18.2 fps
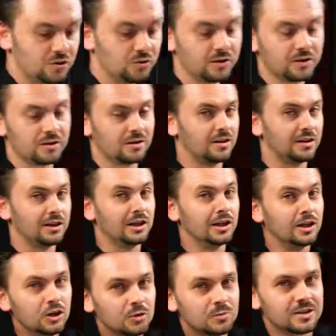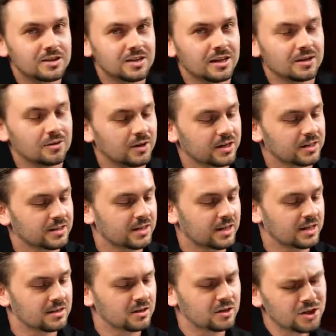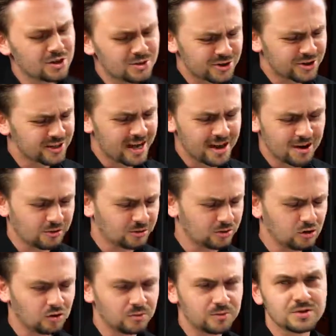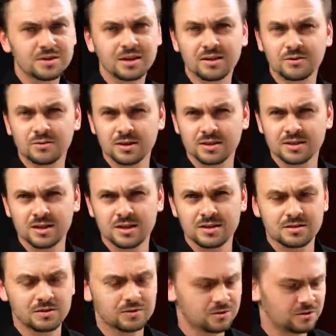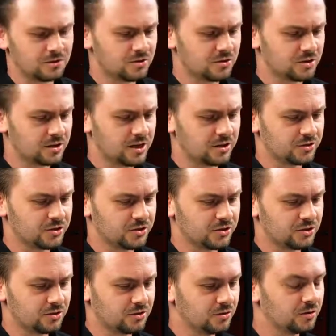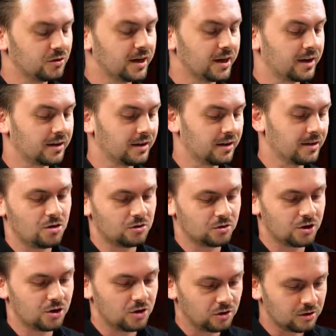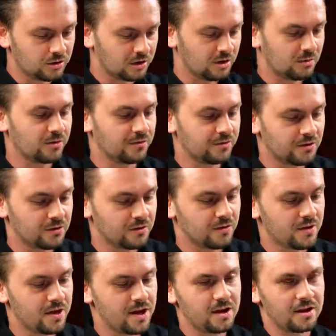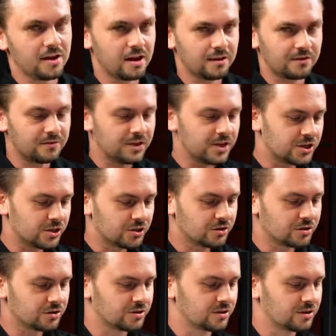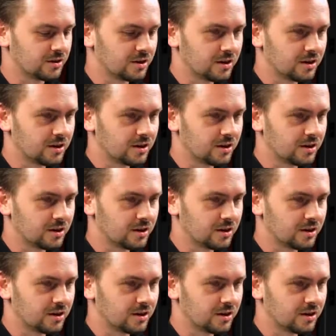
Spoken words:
doing a loomis head quick sketch. Now usually I don't do loomis head quick sketch. Usually I'll just do like, I'll go a little bit further than that and add features and